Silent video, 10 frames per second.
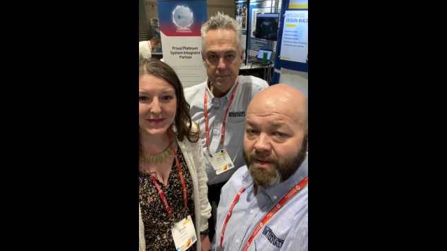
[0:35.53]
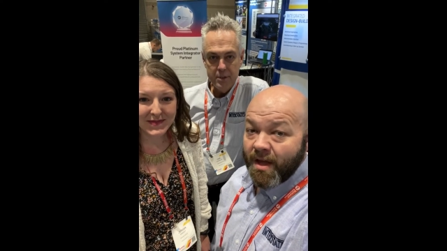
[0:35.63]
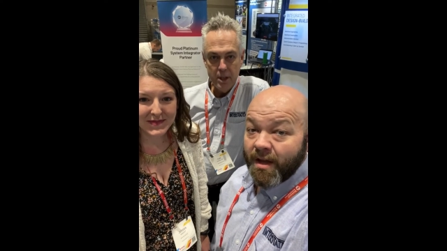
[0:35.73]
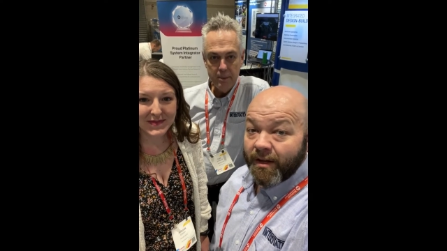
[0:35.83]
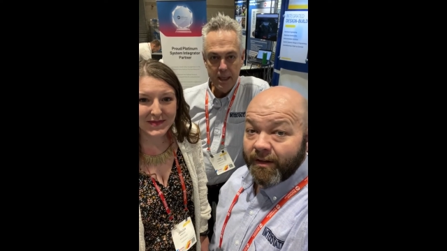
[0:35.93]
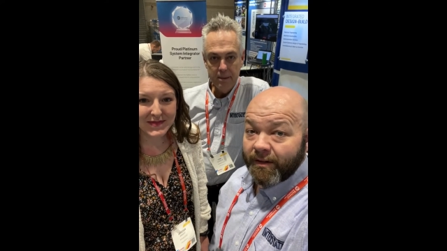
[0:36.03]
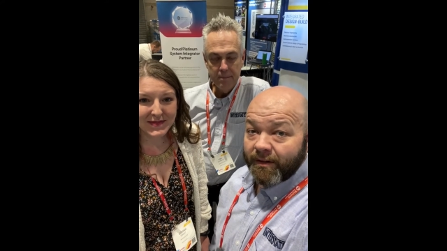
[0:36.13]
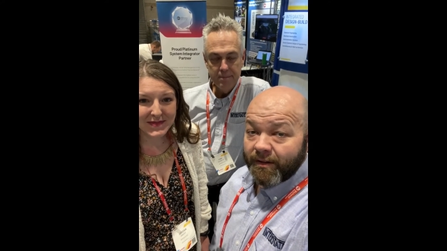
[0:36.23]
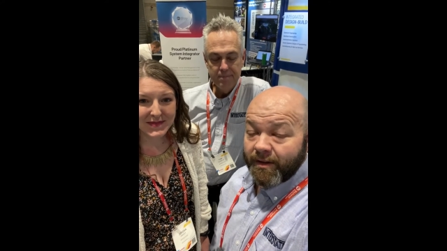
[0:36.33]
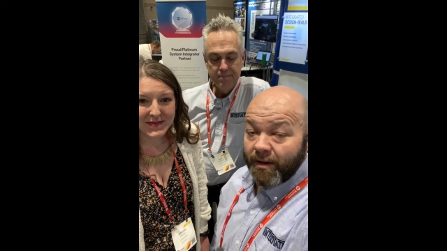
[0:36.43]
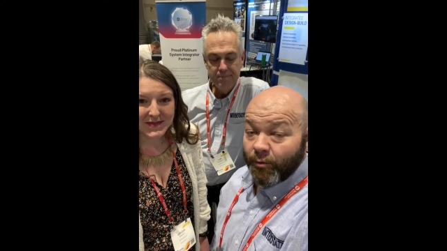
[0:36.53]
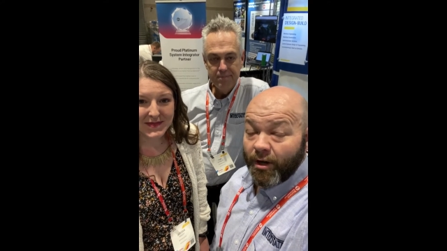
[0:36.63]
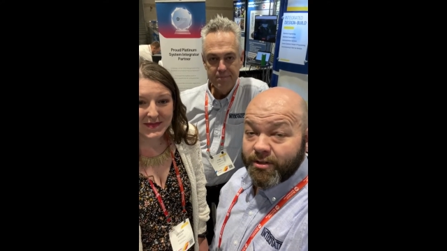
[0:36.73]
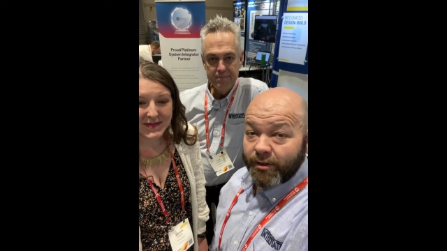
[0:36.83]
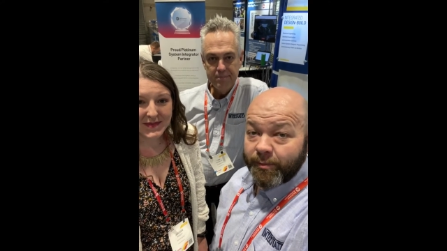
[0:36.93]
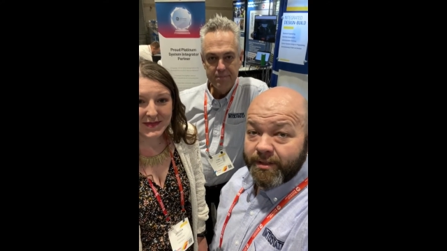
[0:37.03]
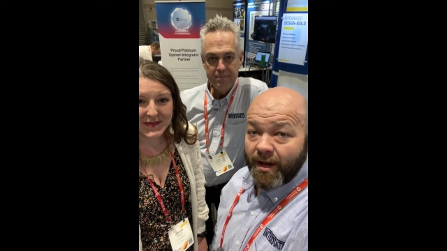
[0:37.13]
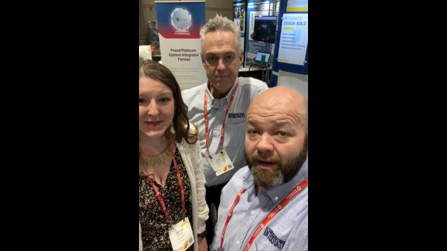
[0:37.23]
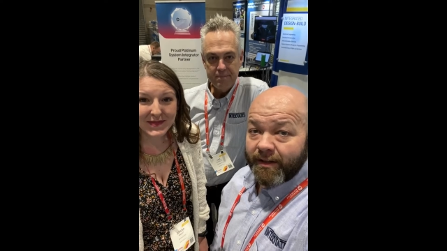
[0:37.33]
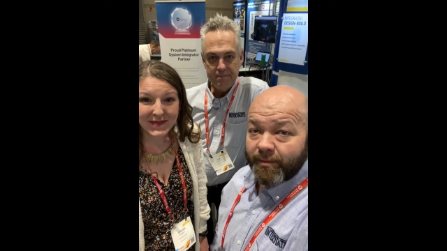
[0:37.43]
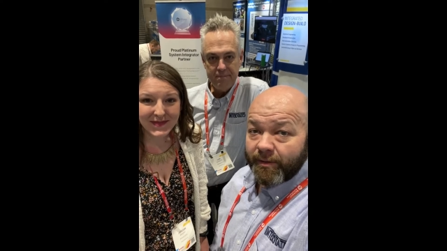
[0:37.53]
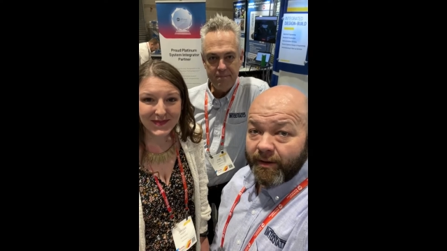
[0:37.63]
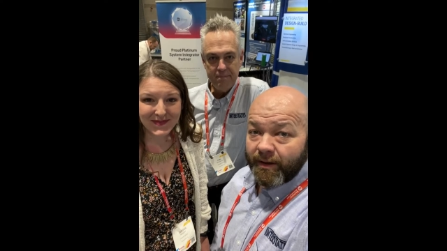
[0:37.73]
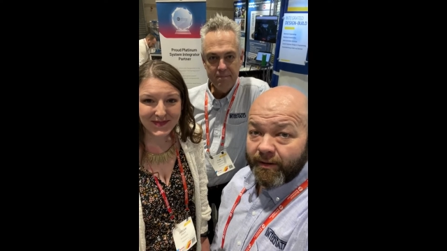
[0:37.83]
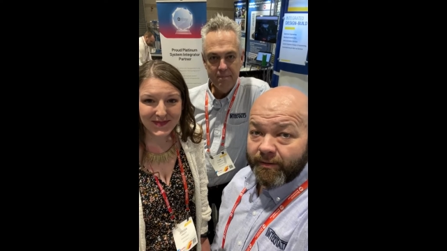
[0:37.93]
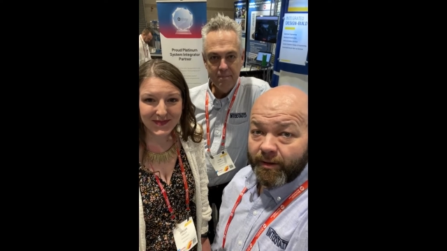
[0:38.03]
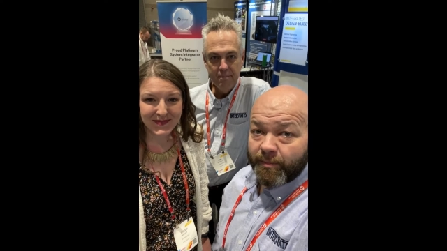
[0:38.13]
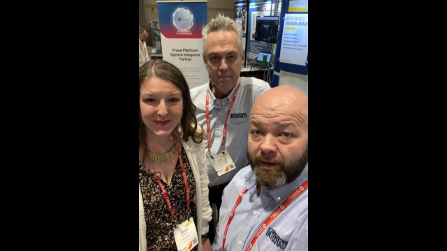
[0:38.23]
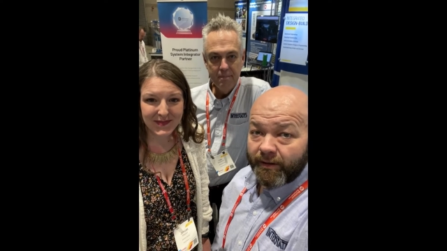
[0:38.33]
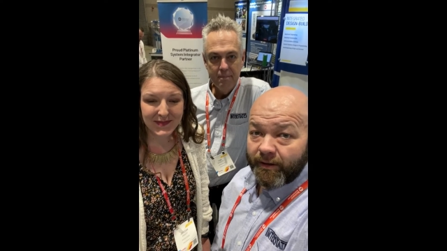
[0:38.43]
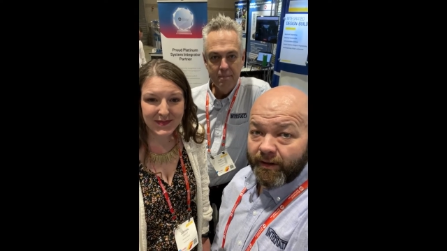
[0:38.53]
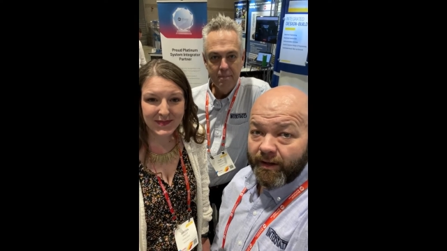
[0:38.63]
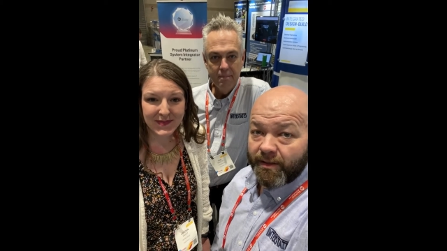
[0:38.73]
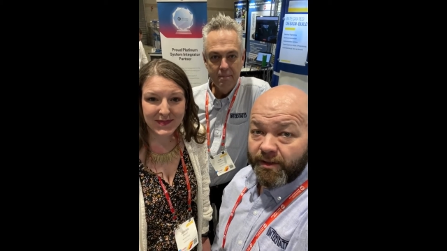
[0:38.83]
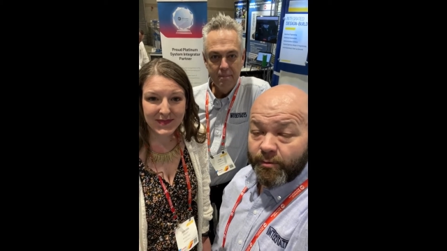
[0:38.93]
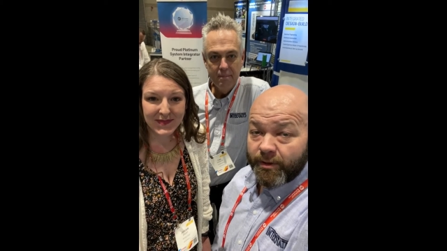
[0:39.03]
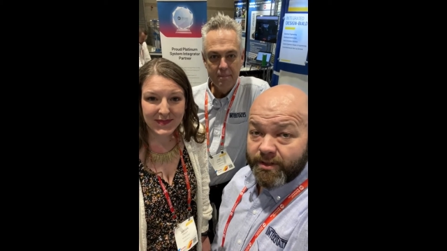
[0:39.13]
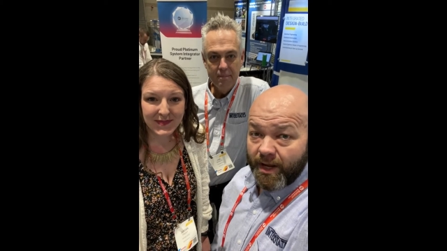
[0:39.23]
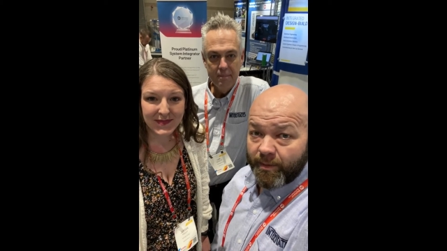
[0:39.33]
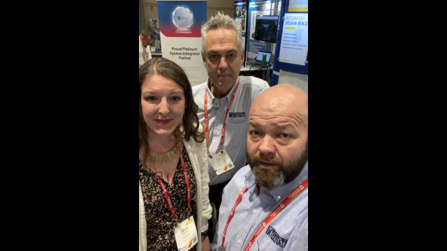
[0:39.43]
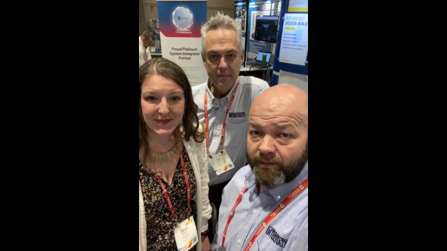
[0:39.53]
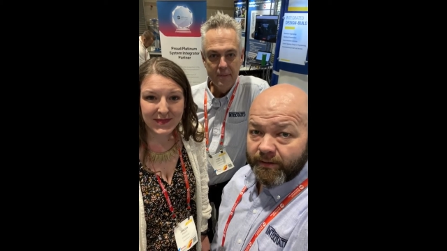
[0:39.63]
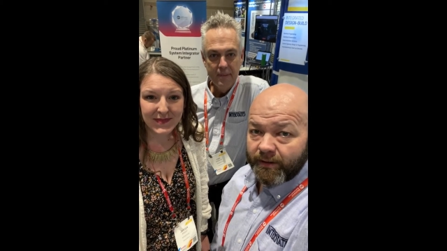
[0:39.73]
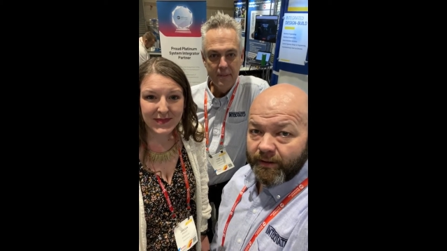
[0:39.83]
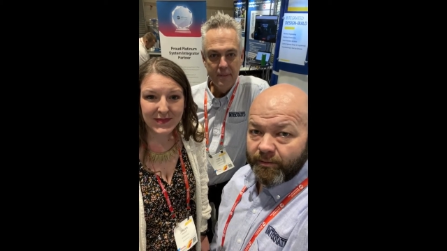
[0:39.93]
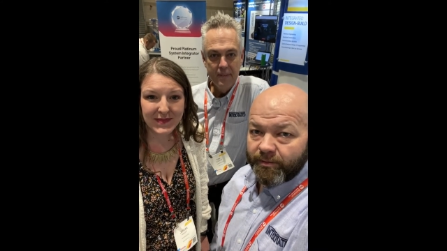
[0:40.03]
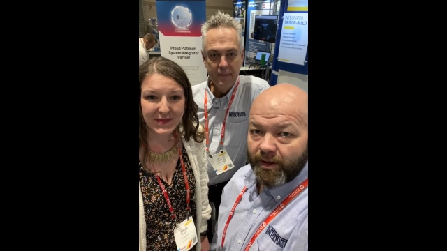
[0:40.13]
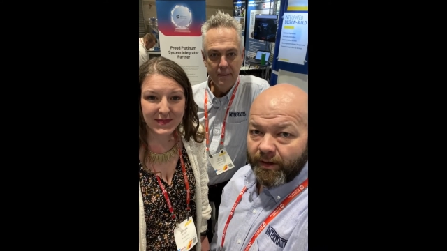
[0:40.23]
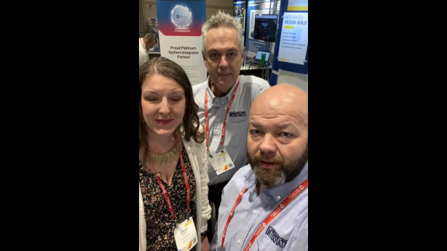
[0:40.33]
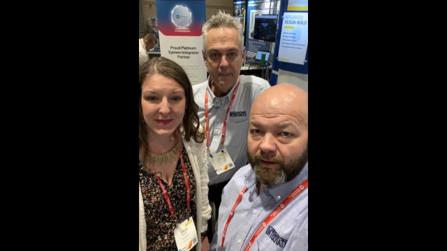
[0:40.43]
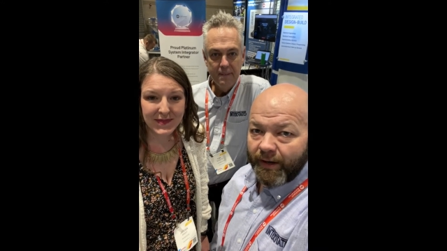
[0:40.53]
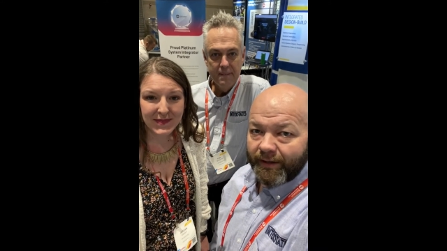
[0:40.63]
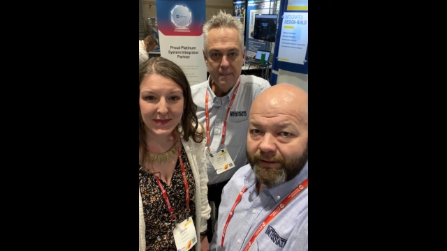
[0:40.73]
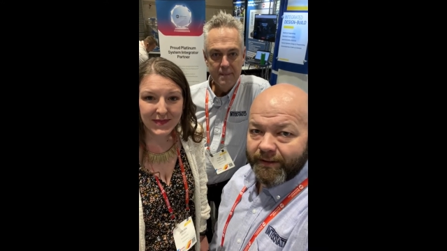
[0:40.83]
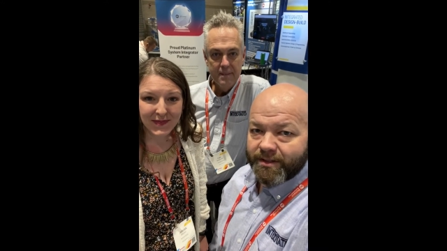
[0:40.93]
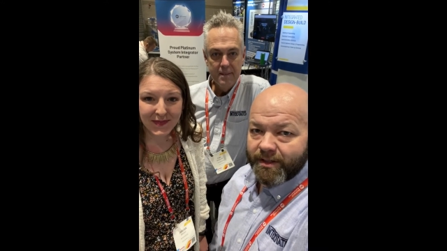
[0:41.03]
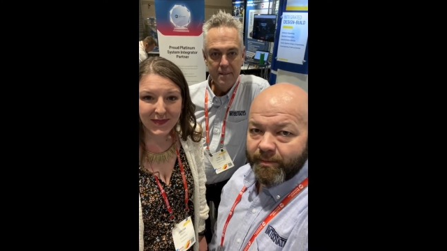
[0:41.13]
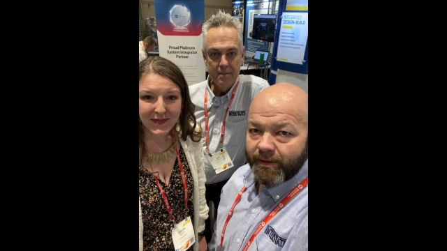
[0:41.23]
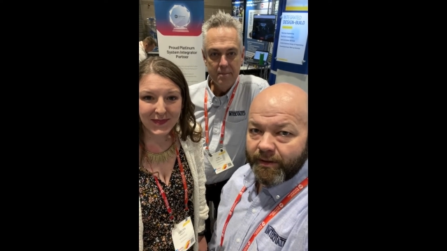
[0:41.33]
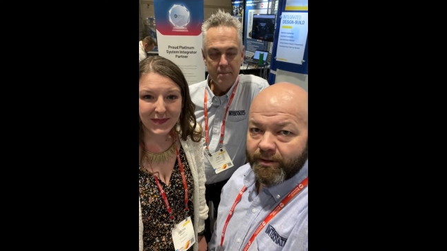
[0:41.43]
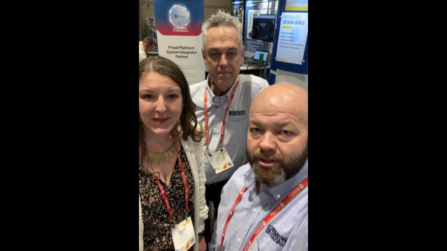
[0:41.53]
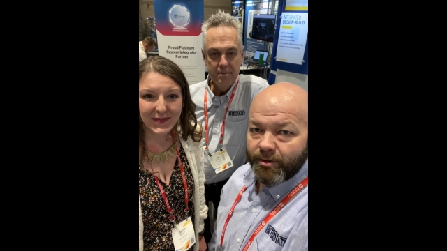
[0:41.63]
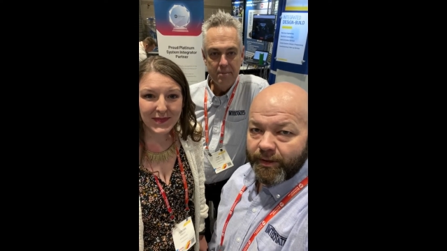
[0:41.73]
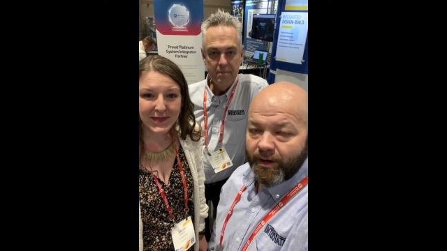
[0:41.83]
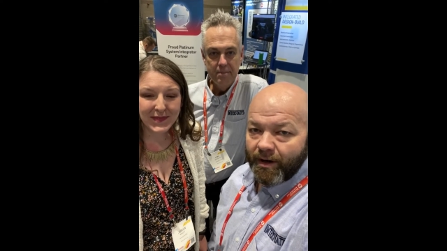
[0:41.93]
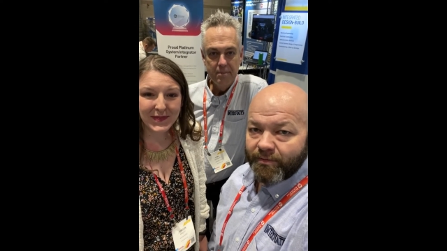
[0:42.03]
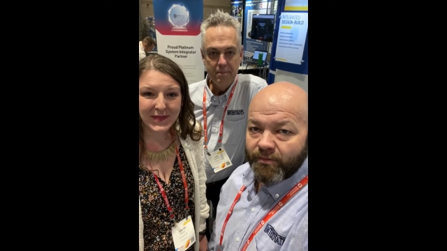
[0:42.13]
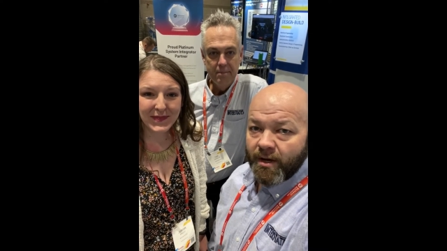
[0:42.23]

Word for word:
Speaker 1: Jeremy? We're also going to be talking about, about our uh, ThingWorks demo. Uh, we've got our analytics team here showing off